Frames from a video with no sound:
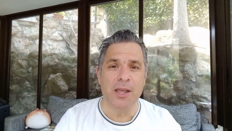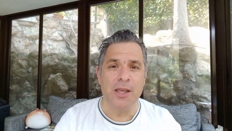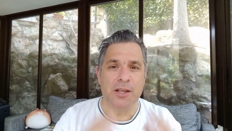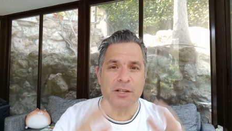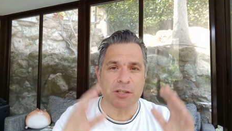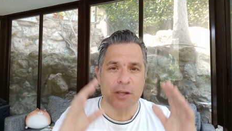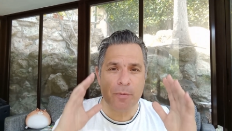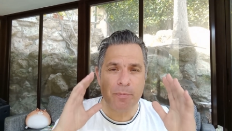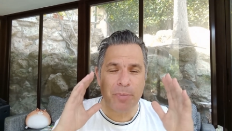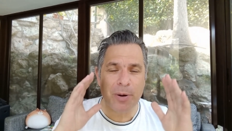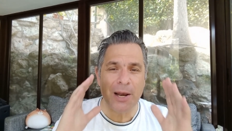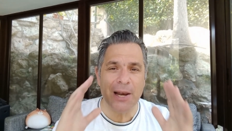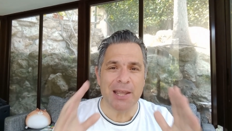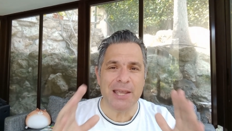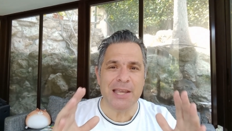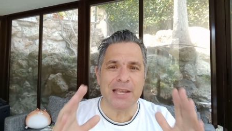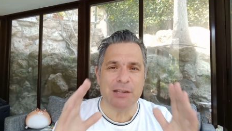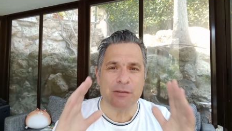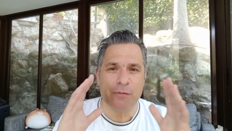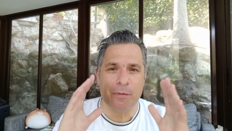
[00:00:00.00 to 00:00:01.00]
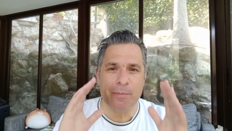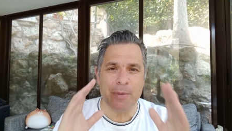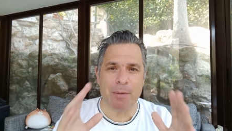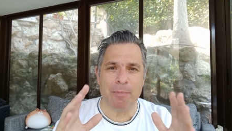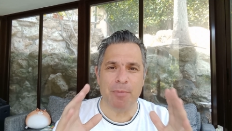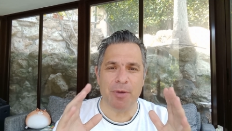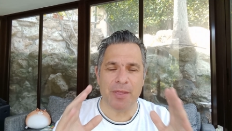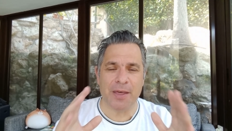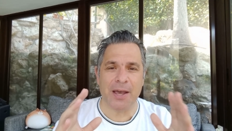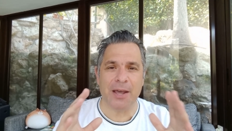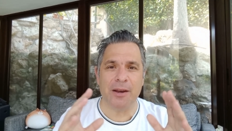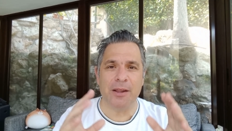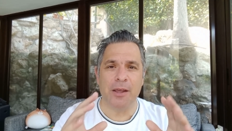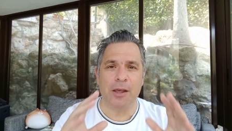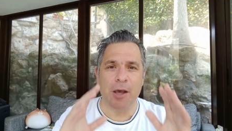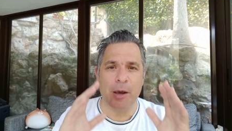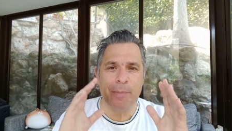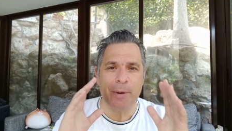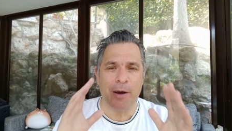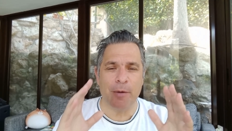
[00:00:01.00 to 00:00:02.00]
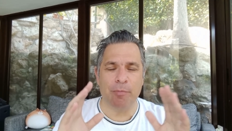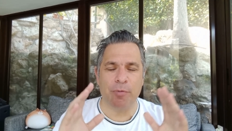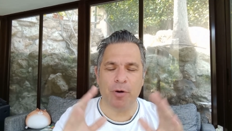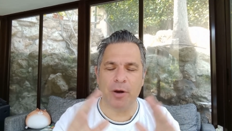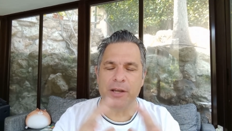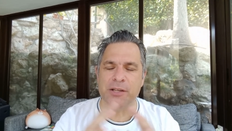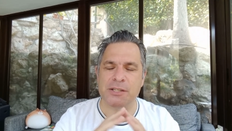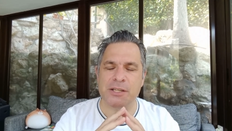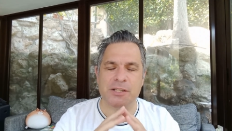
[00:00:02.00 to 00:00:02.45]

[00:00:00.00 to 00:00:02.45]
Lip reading: So please remember that about price.